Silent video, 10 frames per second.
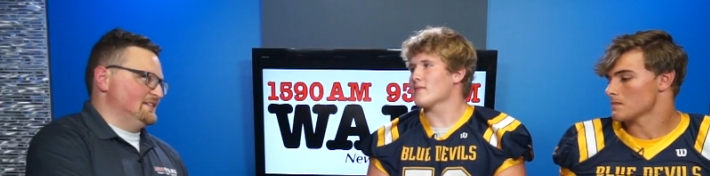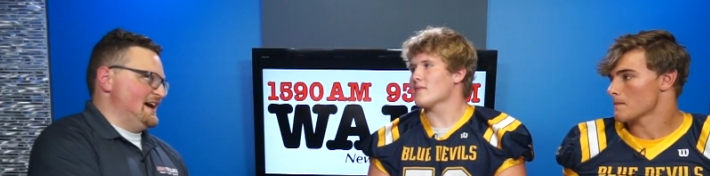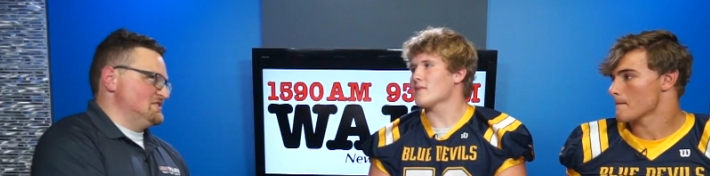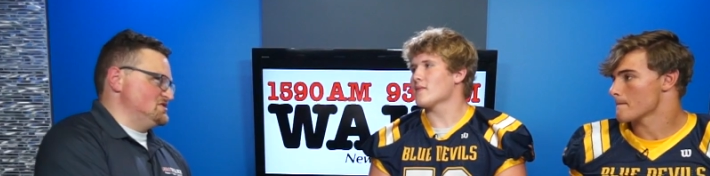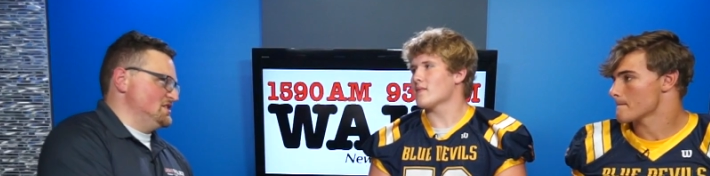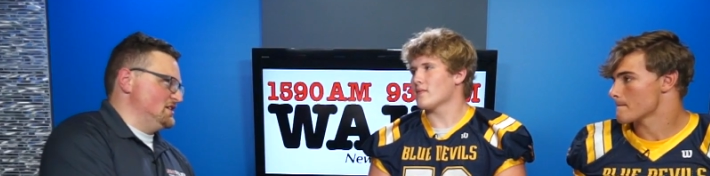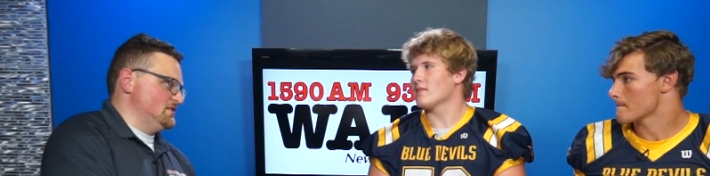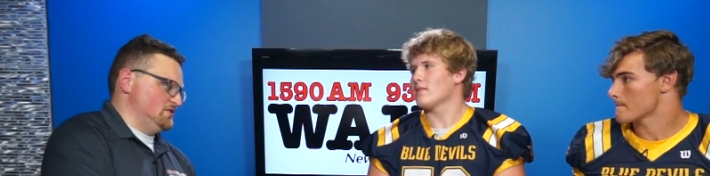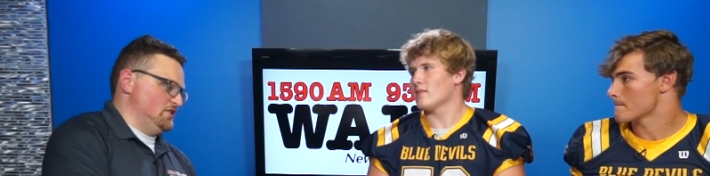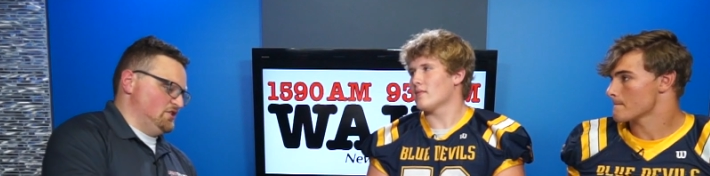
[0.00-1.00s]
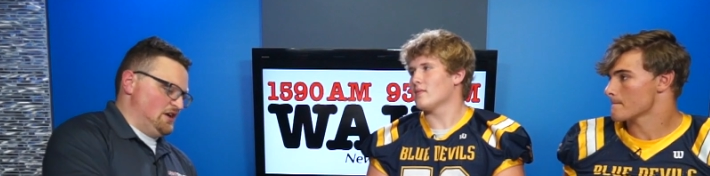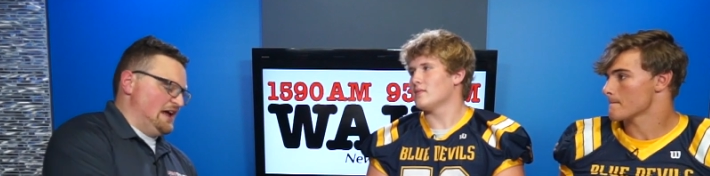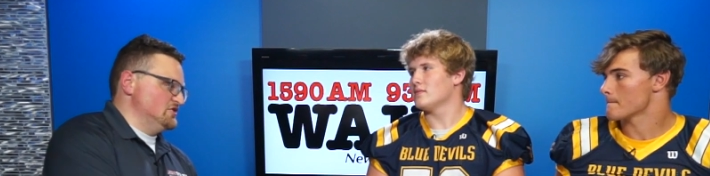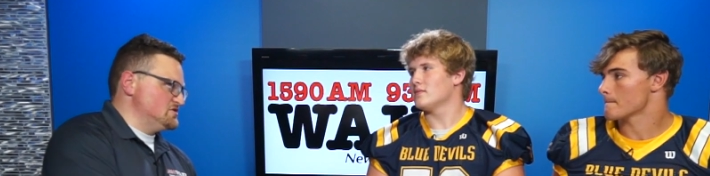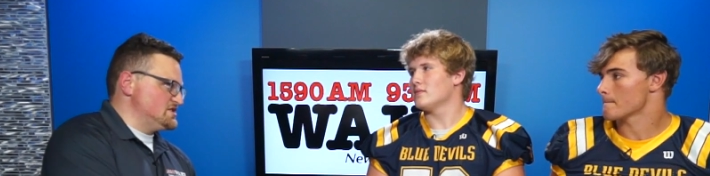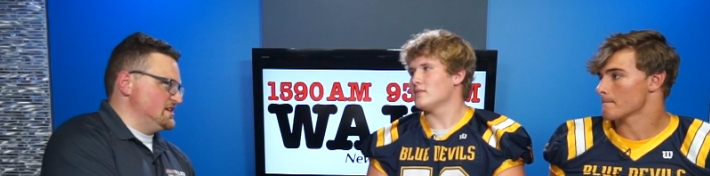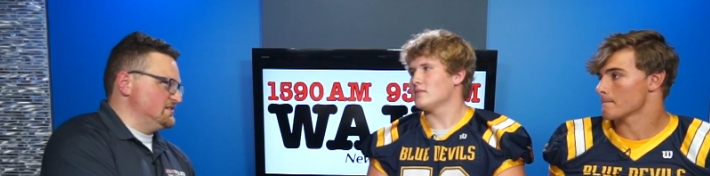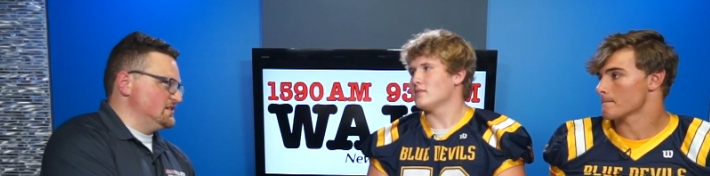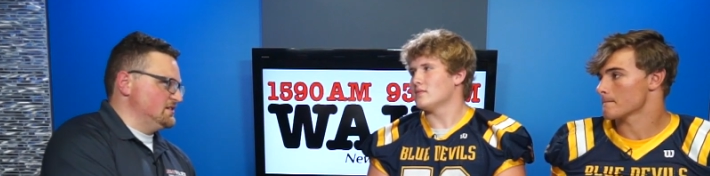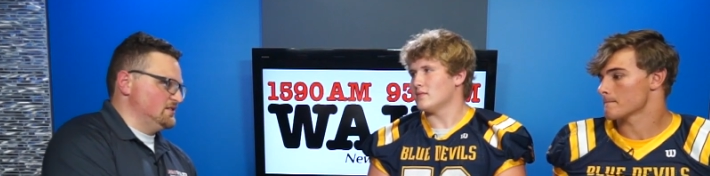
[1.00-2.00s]
Speaker 1: to last year. You know, you end your
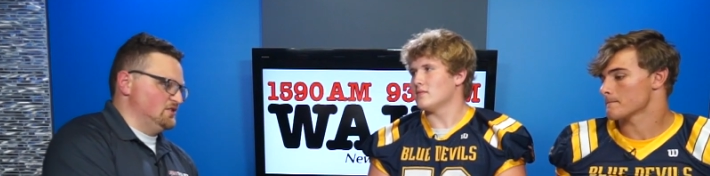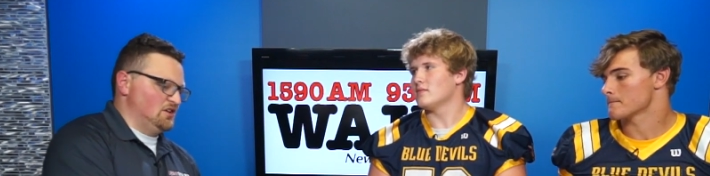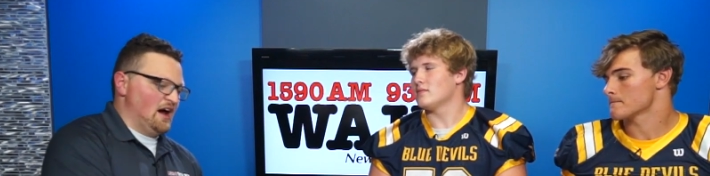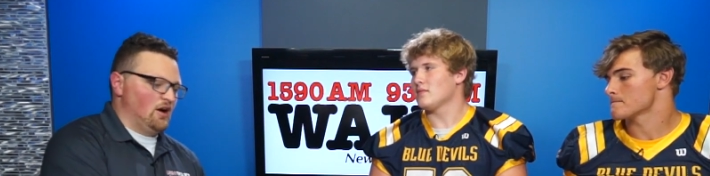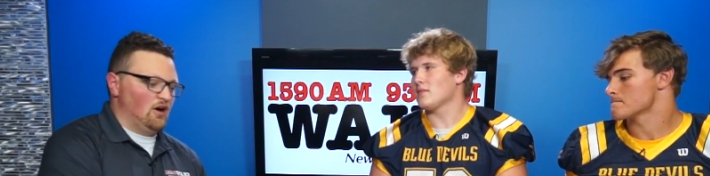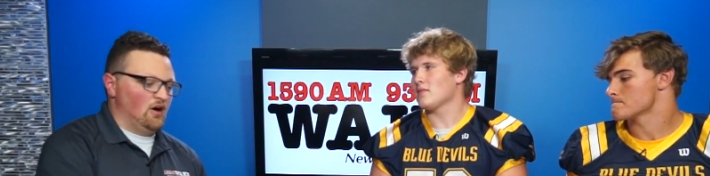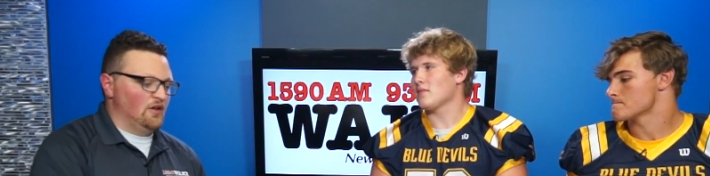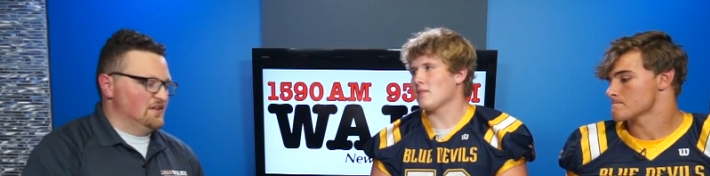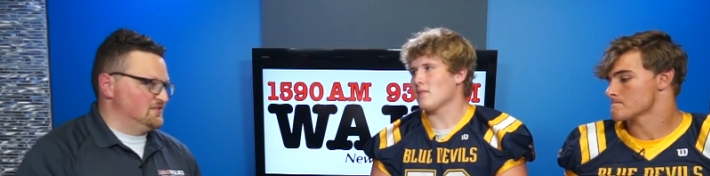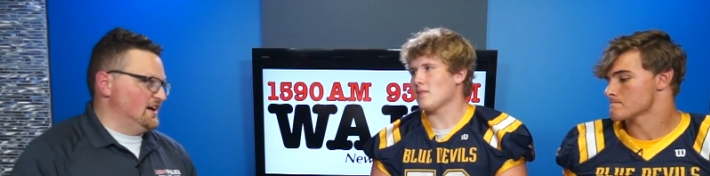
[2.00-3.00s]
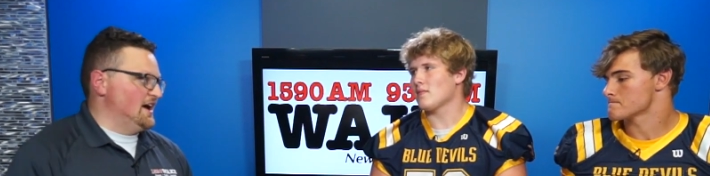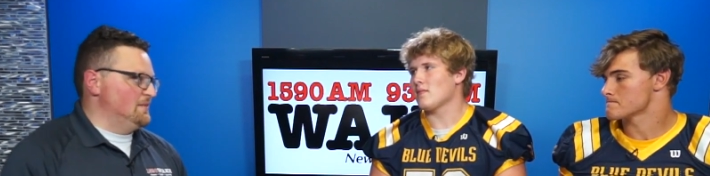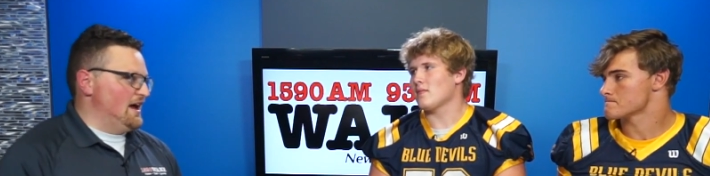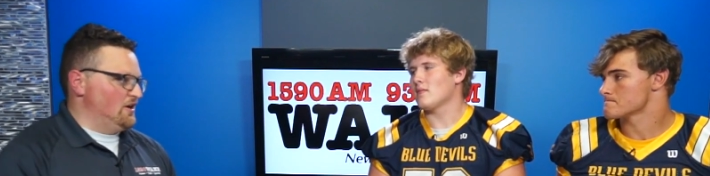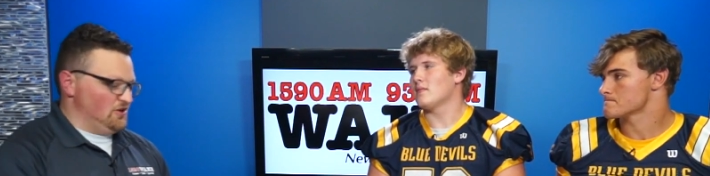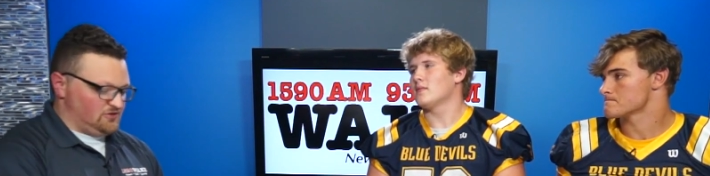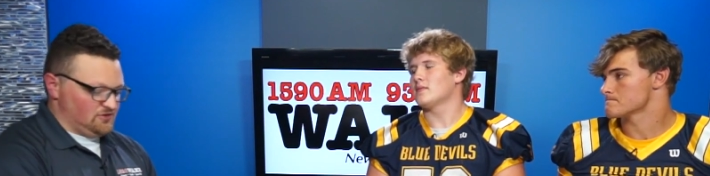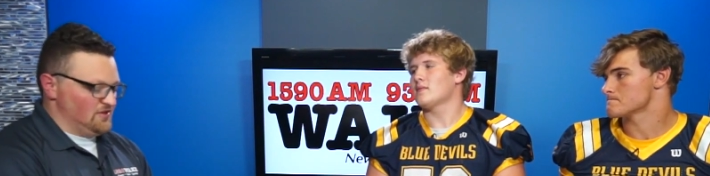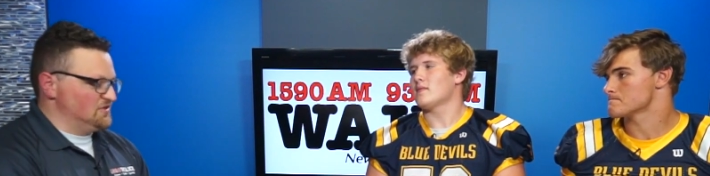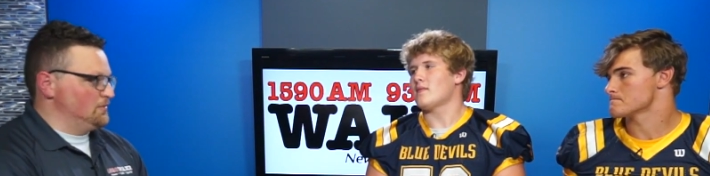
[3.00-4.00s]
season. You got all this time now. You're
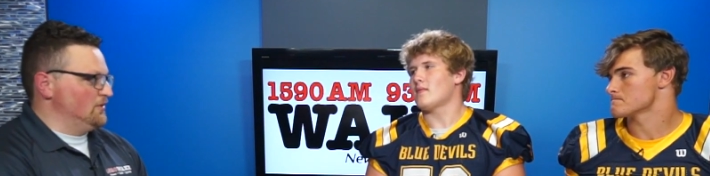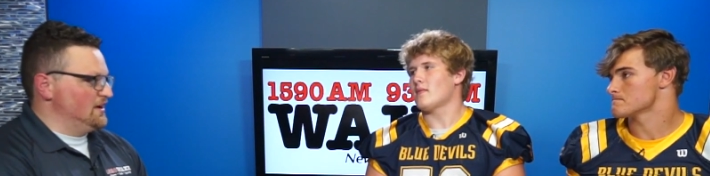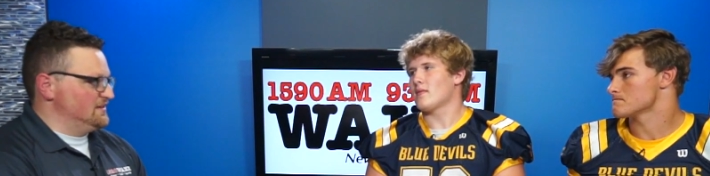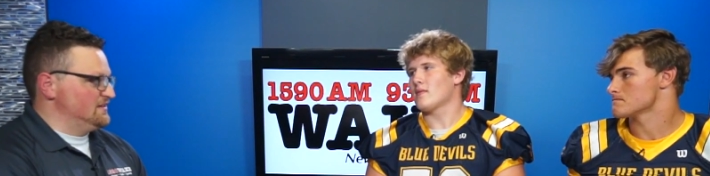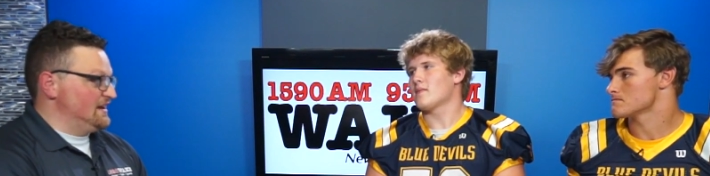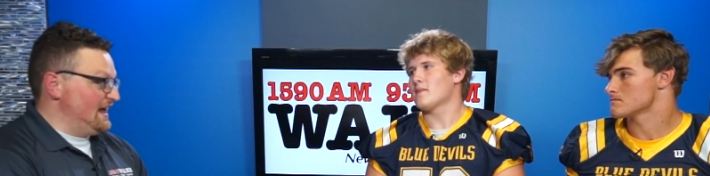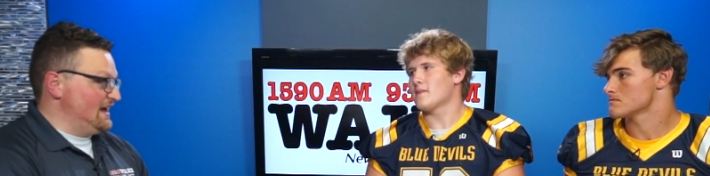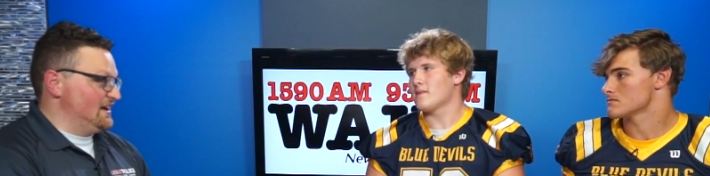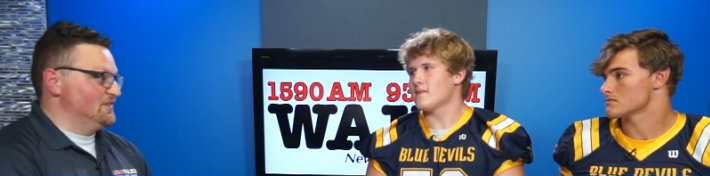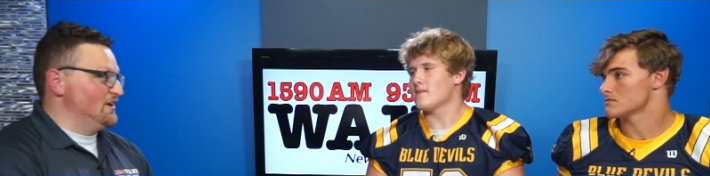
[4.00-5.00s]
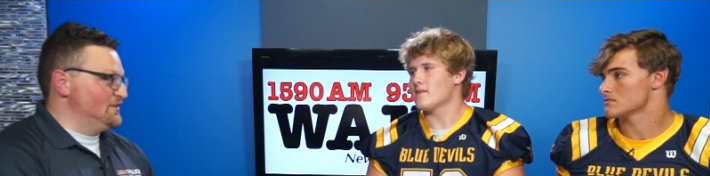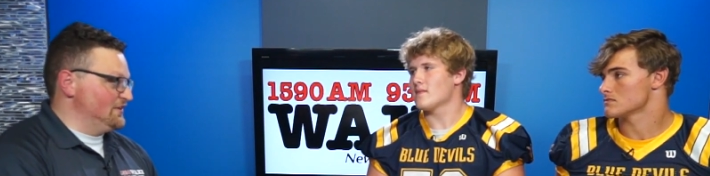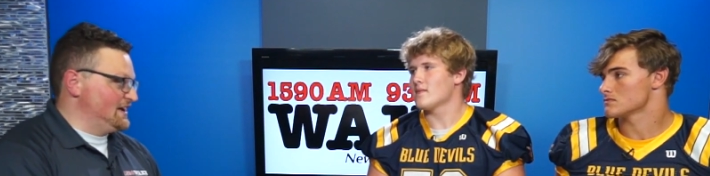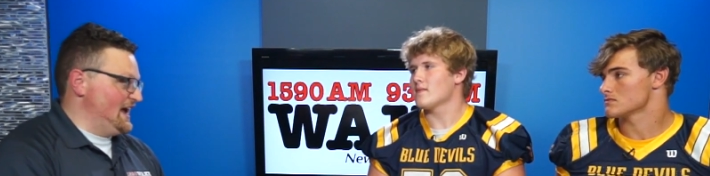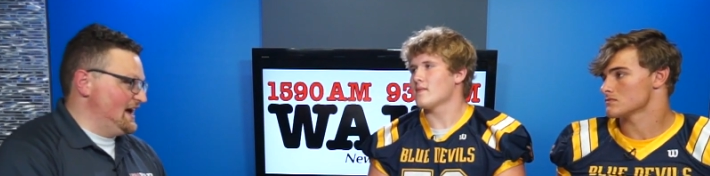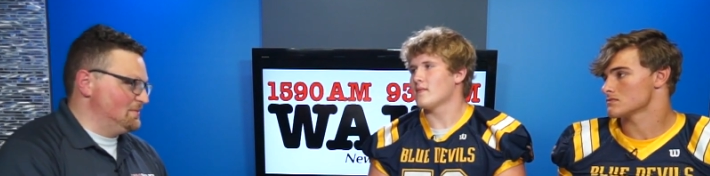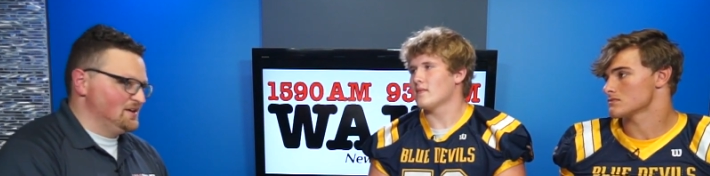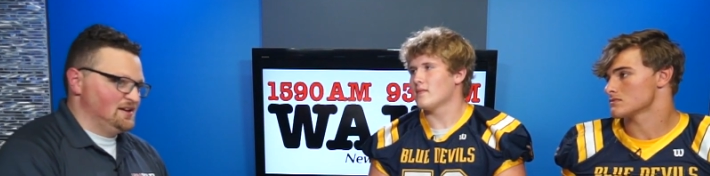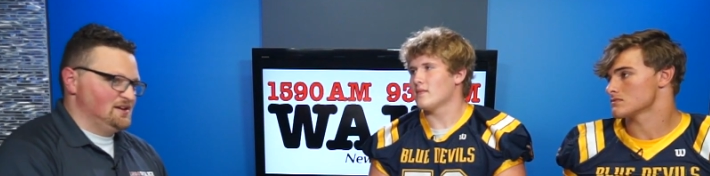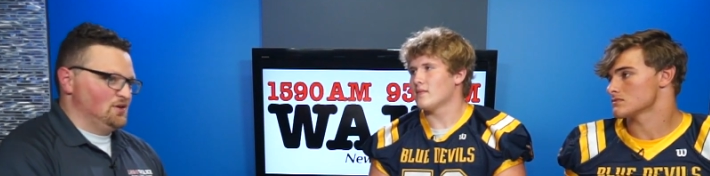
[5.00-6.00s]
to this point today, getting ready for camp.